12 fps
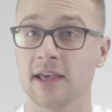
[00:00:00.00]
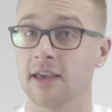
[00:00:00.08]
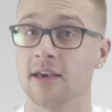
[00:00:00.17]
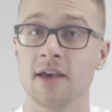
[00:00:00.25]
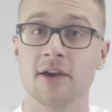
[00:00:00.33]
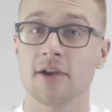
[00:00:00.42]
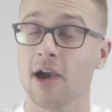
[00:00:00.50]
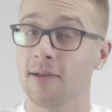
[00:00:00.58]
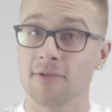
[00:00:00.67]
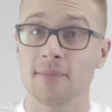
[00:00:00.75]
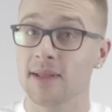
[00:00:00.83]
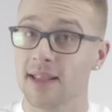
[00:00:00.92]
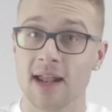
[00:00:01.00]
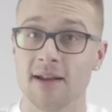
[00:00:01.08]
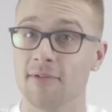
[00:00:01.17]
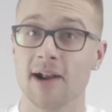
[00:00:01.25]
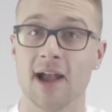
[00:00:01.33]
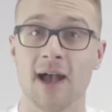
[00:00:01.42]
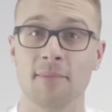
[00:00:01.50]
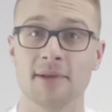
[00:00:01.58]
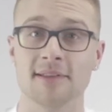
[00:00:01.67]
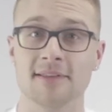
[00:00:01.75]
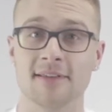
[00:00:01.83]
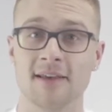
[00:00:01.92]
Like, God forbid that ever
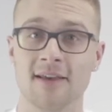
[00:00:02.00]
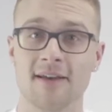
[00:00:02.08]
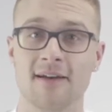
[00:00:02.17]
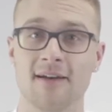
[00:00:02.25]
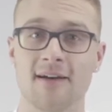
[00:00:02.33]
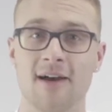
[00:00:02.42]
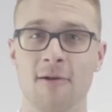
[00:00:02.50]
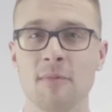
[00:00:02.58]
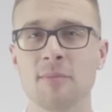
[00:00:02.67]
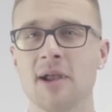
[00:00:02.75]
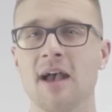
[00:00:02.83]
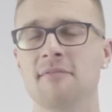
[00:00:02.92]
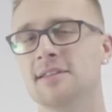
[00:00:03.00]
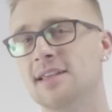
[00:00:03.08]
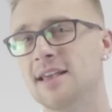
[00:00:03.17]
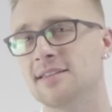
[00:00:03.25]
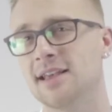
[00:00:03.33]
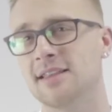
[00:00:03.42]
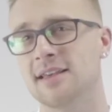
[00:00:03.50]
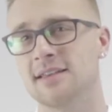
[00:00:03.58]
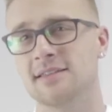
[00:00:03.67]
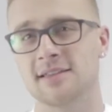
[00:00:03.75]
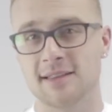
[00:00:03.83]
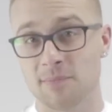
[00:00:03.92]
happens. I remember having days like
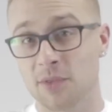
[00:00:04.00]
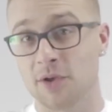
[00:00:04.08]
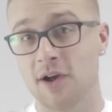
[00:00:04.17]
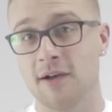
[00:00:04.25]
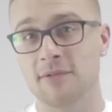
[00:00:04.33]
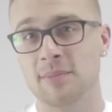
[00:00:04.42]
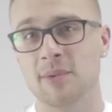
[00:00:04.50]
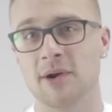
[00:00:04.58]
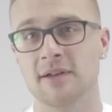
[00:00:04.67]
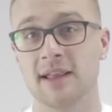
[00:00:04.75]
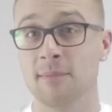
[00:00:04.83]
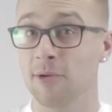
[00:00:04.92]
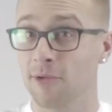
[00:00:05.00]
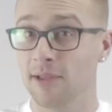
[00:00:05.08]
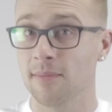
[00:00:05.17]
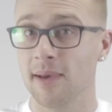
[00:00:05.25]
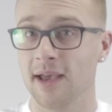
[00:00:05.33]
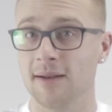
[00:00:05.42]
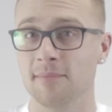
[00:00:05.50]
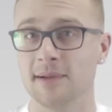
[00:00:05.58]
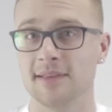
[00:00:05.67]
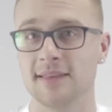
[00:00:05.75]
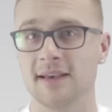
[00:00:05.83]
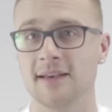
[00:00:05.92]
this, except the coffee part. That'd be really bad.
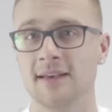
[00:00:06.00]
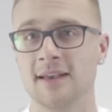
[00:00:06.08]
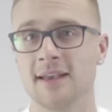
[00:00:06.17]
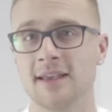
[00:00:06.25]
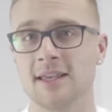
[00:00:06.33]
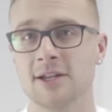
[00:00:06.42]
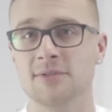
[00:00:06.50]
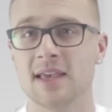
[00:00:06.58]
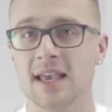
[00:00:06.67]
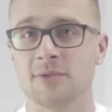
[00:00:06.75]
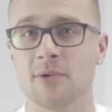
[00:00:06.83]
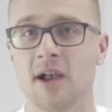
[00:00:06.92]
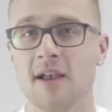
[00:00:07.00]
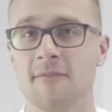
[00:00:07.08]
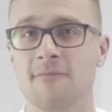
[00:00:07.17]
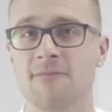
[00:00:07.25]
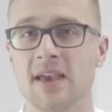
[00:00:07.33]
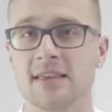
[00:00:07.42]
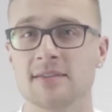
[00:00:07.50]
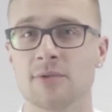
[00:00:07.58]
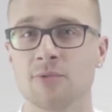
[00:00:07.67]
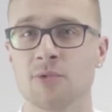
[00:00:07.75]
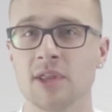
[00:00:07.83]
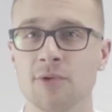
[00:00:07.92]
But, days where I faced
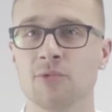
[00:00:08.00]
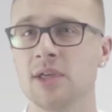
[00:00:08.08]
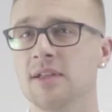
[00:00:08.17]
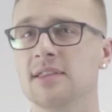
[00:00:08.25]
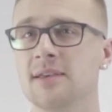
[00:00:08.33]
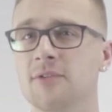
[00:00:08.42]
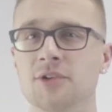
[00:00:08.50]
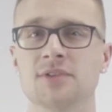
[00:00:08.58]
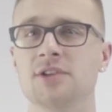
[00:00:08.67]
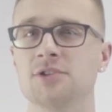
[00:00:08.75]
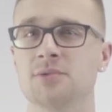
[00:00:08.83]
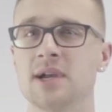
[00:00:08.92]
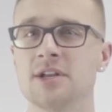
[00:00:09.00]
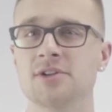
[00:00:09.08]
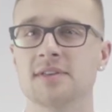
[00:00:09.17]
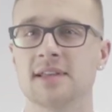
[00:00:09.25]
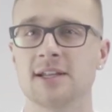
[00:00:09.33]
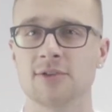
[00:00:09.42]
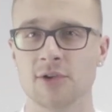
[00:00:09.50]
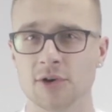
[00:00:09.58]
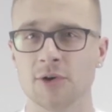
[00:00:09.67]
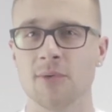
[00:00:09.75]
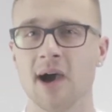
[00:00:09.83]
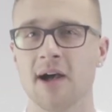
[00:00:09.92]
really real and difficult situations, and it
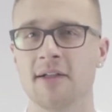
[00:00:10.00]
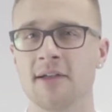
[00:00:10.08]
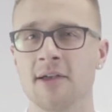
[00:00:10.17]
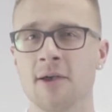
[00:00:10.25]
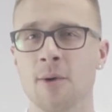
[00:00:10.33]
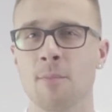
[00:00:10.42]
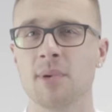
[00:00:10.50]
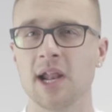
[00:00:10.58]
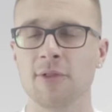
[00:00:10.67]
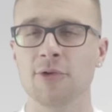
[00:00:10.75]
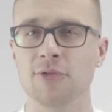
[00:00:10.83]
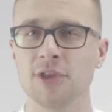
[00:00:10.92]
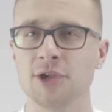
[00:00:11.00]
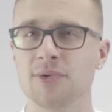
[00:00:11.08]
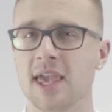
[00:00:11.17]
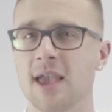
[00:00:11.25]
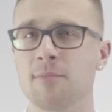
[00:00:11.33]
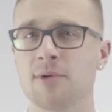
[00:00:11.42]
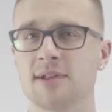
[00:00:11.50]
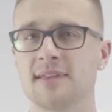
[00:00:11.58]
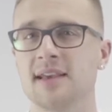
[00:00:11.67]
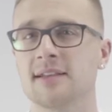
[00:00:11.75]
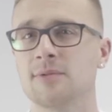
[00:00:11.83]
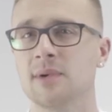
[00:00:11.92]
took a while. But I learned that you can't
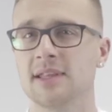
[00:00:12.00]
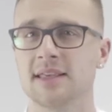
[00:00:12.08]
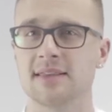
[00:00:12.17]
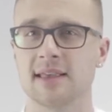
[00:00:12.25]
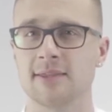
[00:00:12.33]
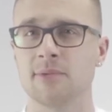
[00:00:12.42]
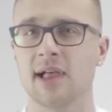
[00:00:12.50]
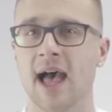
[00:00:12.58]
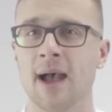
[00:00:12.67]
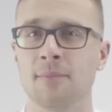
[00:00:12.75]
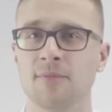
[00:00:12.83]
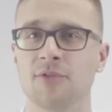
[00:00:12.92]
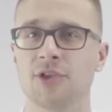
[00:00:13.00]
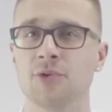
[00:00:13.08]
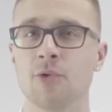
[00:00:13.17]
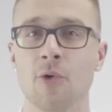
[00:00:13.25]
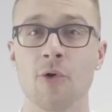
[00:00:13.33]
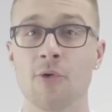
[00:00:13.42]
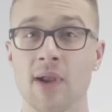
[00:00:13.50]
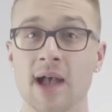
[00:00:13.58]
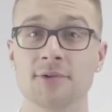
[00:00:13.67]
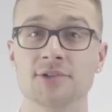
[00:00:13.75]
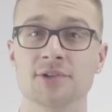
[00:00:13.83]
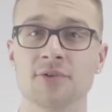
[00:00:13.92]
predict when these things will happen to you or
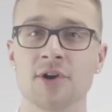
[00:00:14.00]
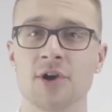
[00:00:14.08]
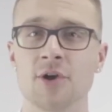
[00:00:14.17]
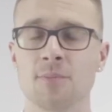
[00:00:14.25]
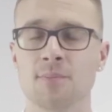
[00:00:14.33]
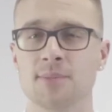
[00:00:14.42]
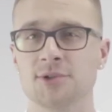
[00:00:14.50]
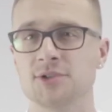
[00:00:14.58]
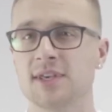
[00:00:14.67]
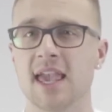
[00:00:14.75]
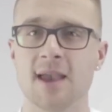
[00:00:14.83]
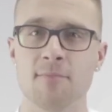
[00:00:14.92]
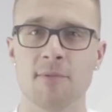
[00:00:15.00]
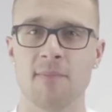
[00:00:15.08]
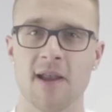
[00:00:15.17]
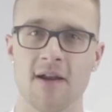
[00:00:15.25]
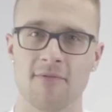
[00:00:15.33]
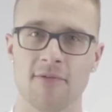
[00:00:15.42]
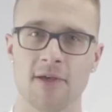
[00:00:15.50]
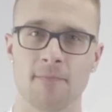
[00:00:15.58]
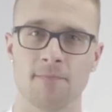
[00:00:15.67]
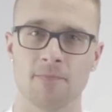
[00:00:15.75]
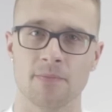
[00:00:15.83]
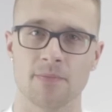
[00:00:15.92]
around you, but you can prepare for them.
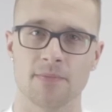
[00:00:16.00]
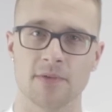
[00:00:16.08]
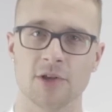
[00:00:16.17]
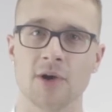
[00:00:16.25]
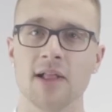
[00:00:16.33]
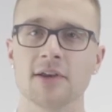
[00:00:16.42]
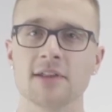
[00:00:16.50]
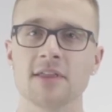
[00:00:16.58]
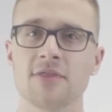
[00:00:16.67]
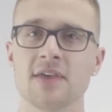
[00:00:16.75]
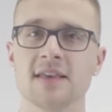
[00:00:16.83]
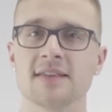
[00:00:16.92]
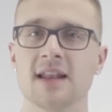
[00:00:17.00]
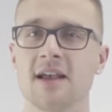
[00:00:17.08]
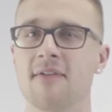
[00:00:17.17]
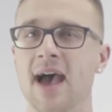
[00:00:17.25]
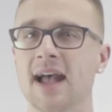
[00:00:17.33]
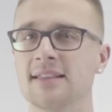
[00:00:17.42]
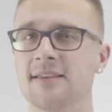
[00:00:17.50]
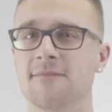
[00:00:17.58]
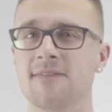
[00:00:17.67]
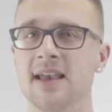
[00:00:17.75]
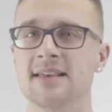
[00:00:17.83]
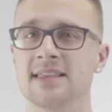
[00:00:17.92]
You know, I look at the things that I've had to
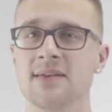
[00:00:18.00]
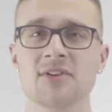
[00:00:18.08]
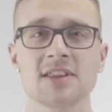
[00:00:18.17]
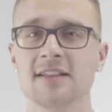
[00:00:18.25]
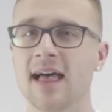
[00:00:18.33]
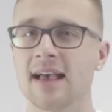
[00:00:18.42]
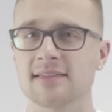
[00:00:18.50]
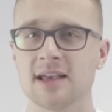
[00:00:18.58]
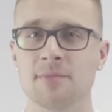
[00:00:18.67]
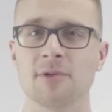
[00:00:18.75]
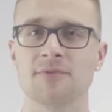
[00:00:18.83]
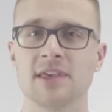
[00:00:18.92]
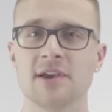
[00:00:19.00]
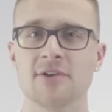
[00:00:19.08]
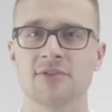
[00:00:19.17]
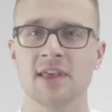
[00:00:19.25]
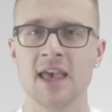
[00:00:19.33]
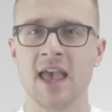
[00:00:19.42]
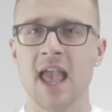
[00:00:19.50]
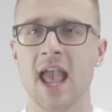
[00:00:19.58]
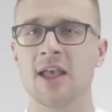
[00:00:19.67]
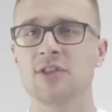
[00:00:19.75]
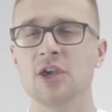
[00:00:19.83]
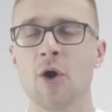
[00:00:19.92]
face, even in the last couple of years,
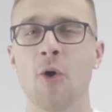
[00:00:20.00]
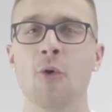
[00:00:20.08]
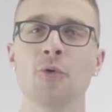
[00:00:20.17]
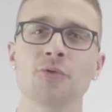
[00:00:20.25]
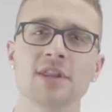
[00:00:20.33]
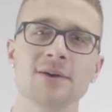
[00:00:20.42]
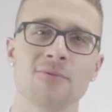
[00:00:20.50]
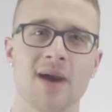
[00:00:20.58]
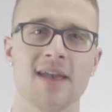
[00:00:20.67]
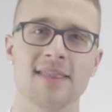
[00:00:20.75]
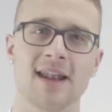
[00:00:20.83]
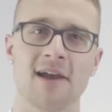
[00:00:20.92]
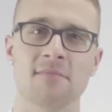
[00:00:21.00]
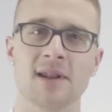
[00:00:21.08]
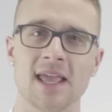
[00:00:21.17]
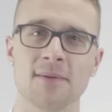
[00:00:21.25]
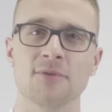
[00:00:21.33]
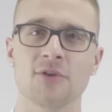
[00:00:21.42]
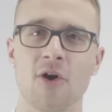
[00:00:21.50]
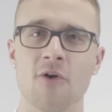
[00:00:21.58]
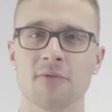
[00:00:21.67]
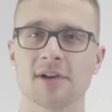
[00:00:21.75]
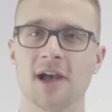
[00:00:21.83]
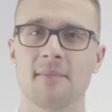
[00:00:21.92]
and the only way that I've been able to
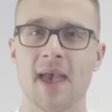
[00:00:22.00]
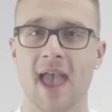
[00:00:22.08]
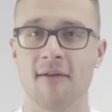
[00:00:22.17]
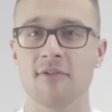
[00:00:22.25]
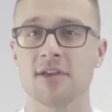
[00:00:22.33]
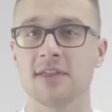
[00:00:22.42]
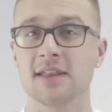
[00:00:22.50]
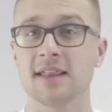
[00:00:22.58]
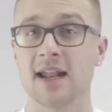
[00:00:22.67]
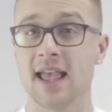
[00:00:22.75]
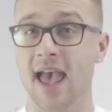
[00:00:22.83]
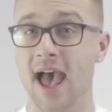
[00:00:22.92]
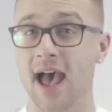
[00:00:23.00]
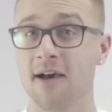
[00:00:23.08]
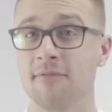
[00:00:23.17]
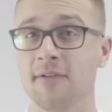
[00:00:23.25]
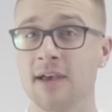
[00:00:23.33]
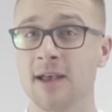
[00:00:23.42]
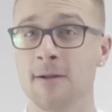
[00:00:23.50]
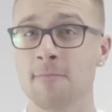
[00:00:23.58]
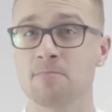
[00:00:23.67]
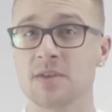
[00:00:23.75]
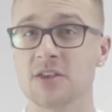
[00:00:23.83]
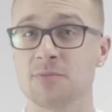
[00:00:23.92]
overcome everything that I have
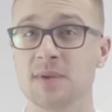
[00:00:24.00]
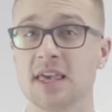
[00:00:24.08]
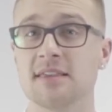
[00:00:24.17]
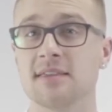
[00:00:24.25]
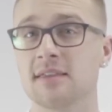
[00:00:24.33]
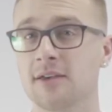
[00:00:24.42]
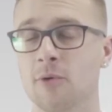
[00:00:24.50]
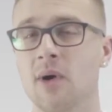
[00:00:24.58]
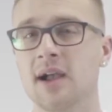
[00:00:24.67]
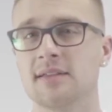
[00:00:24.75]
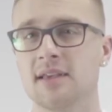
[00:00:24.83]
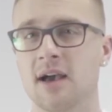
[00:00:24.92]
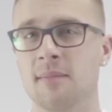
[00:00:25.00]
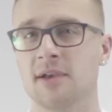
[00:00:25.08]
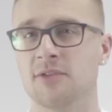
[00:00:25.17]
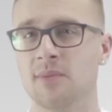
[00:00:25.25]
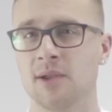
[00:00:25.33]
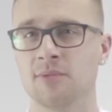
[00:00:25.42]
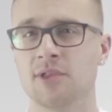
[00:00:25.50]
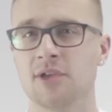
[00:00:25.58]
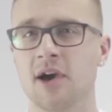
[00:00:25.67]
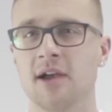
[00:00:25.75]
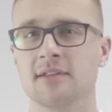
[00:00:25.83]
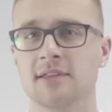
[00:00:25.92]
is because of the quiet time I spend with
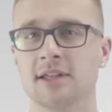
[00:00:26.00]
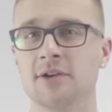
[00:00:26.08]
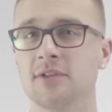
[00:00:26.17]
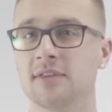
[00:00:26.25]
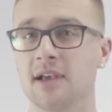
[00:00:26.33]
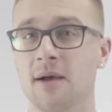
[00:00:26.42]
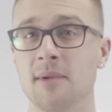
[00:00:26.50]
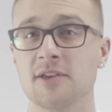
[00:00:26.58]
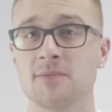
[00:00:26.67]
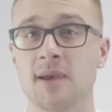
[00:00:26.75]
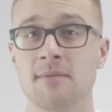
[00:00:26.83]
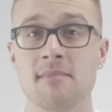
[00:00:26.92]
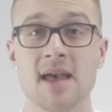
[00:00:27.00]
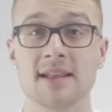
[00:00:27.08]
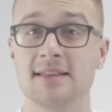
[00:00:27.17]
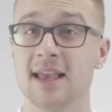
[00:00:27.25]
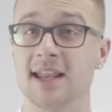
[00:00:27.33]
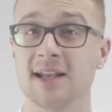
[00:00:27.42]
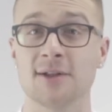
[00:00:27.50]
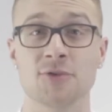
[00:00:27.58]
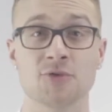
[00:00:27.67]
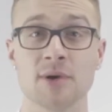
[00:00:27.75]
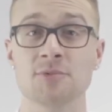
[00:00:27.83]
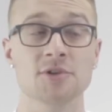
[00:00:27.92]
God. You know, the time I spend meditating on
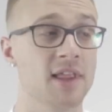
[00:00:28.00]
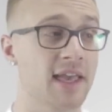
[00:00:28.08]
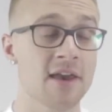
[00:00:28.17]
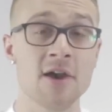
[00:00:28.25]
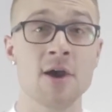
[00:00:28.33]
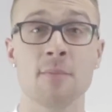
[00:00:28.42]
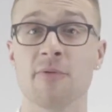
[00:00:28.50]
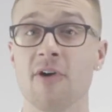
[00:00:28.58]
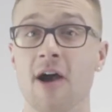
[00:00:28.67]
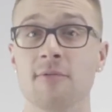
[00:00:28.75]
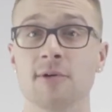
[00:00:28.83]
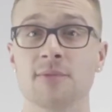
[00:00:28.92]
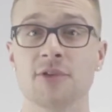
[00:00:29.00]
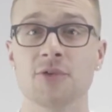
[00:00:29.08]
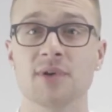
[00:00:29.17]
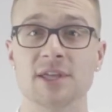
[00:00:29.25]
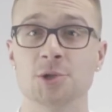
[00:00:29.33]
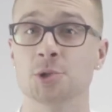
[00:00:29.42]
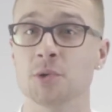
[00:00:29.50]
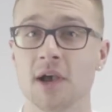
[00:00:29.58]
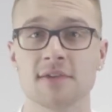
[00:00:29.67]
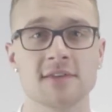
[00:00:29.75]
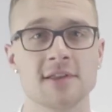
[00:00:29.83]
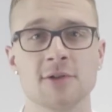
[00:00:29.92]
scripture, like Proverbs 3,
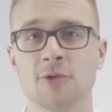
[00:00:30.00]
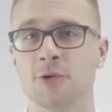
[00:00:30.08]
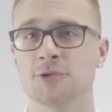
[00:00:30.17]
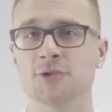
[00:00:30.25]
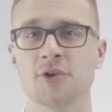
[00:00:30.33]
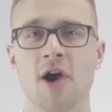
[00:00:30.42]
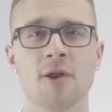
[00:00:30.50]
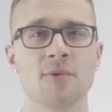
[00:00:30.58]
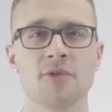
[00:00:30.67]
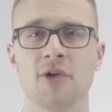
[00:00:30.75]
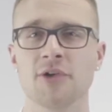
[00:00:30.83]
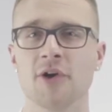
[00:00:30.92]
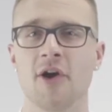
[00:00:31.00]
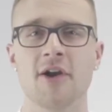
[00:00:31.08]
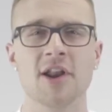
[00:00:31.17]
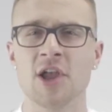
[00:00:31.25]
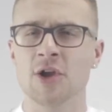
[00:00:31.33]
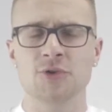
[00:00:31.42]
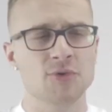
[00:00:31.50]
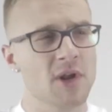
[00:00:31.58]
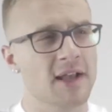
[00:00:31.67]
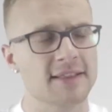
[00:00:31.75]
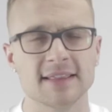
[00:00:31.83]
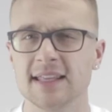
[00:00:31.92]
trust in the Lord your God with all your heart. Do
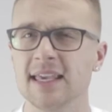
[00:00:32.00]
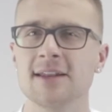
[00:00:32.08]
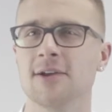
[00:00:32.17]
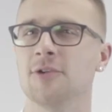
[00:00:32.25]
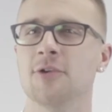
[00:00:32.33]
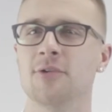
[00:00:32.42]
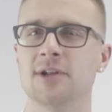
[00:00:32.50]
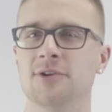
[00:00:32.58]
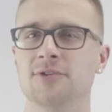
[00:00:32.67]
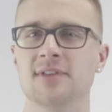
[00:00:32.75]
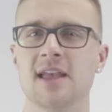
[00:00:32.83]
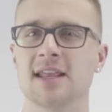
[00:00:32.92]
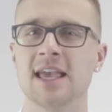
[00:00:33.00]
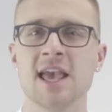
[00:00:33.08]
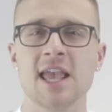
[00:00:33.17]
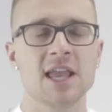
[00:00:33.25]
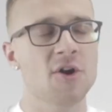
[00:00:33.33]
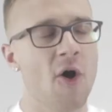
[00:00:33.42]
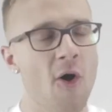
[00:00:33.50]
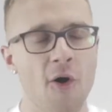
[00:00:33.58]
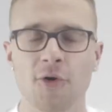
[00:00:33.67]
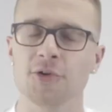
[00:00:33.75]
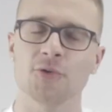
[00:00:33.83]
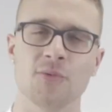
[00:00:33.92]
not lean on your own understanding. In
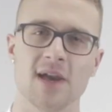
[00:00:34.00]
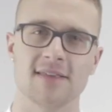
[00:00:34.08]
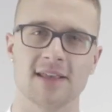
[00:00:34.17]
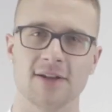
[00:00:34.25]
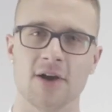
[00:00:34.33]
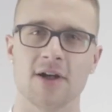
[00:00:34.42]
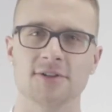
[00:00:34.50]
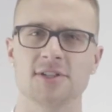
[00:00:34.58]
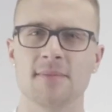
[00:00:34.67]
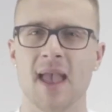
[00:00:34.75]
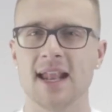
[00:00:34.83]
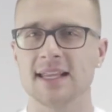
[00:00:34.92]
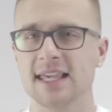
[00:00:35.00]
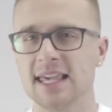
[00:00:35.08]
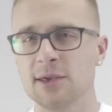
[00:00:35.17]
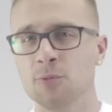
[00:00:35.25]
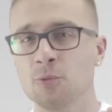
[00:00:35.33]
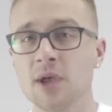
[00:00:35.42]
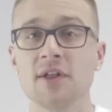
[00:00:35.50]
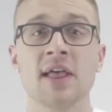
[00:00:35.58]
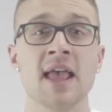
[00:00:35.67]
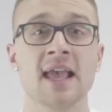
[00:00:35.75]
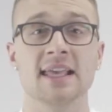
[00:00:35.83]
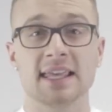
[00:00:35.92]
all your ways, acknowledge him, and he
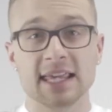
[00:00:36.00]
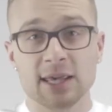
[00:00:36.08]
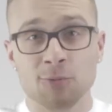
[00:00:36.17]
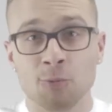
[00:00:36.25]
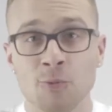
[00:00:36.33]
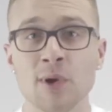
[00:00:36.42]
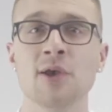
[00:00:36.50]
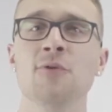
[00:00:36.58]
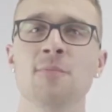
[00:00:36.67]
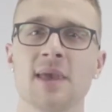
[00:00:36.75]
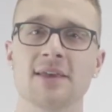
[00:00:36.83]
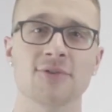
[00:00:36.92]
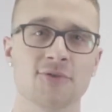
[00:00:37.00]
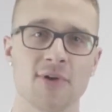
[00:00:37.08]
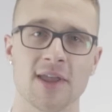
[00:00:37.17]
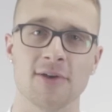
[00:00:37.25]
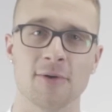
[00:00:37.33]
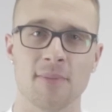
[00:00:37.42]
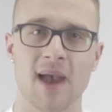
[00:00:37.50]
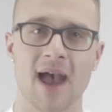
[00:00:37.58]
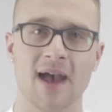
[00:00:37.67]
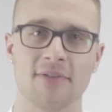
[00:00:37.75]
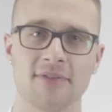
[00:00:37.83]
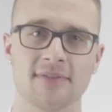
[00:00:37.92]
will make straight your
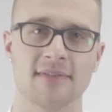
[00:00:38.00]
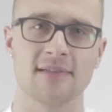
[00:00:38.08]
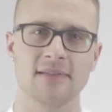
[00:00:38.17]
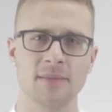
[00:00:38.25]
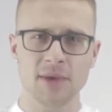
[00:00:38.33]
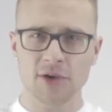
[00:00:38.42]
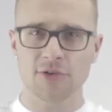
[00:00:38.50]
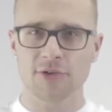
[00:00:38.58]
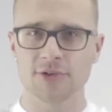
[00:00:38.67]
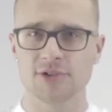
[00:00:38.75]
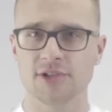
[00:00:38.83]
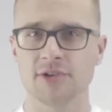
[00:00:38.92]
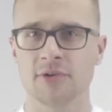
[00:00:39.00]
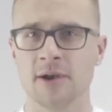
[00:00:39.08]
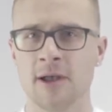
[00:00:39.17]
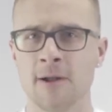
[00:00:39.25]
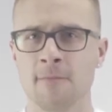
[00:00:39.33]
paths. Let me encourage you,